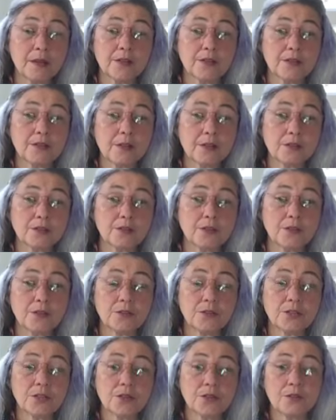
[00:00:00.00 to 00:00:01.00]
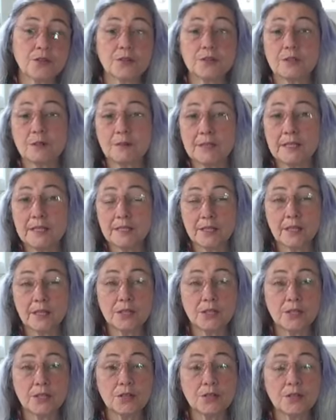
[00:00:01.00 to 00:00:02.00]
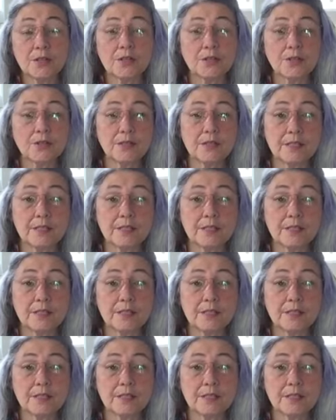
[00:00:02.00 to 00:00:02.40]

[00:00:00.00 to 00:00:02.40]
So I'll also show you some T-touches you can do